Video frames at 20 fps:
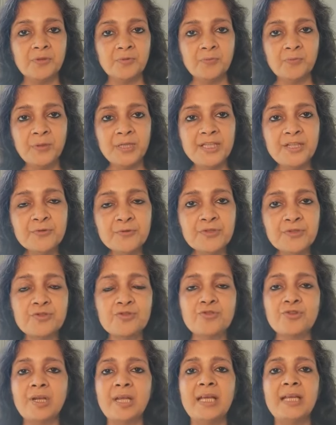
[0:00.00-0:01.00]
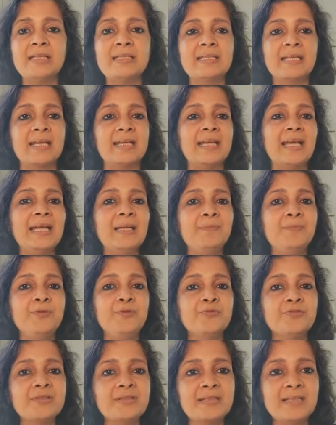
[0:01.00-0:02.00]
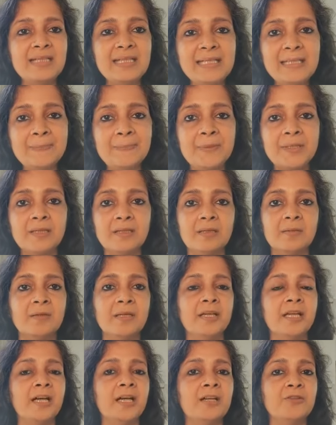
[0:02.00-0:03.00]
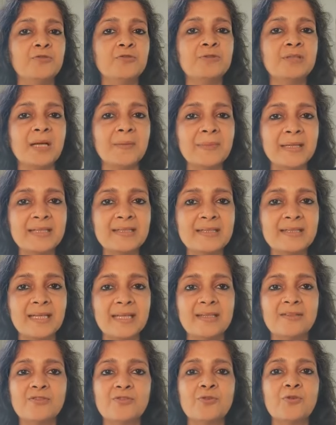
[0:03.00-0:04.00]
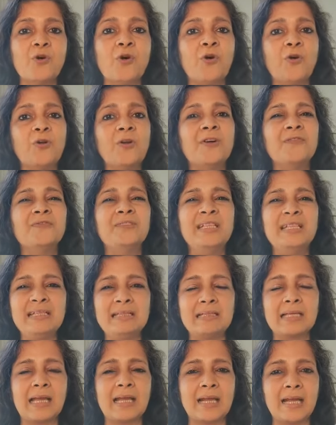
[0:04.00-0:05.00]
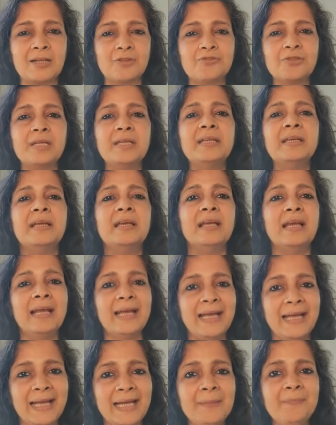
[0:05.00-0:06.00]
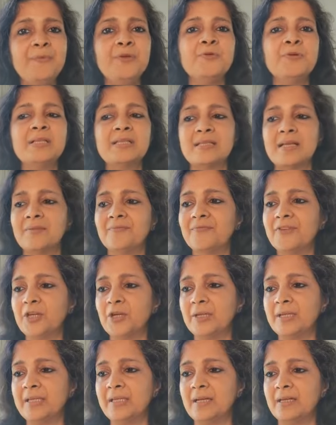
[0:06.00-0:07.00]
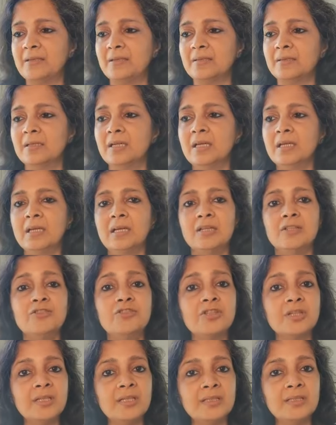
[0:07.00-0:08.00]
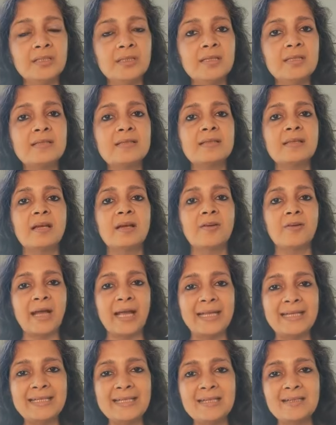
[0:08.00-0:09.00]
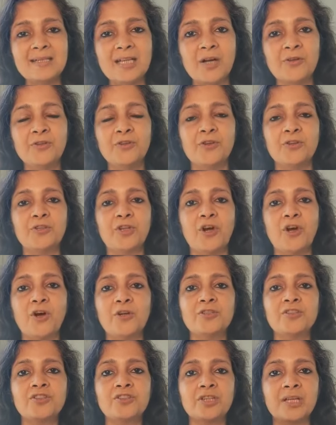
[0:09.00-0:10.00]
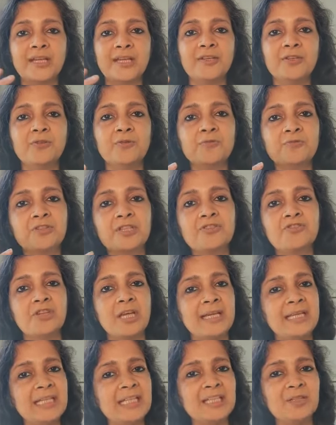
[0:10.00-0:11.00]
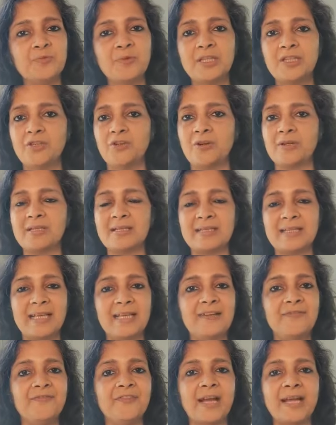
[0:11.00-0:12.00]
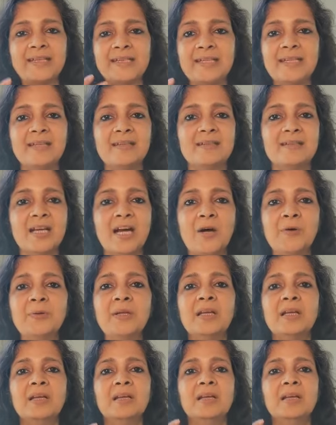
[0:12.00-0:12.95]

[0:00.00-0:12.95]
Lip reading: reduce stress, can help you sleep to some extent. So all of these can actually help you in some way or the other. Journals, writing down your thoughts, just sharing it with yourself, writing it down,